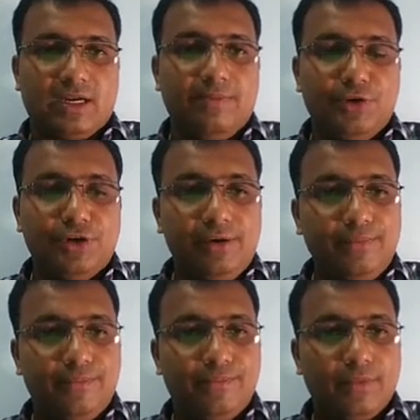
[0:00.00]
part of
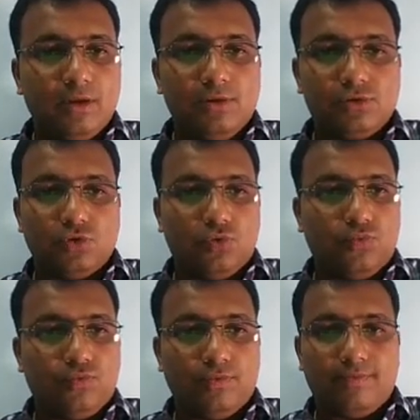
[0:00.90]
the computer.
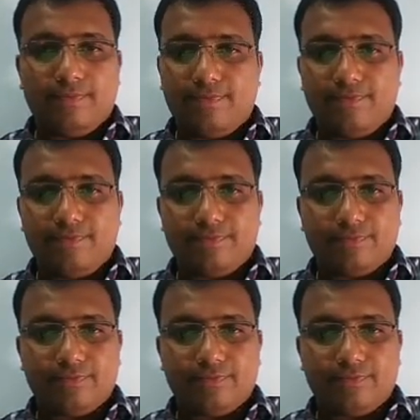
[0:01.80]
So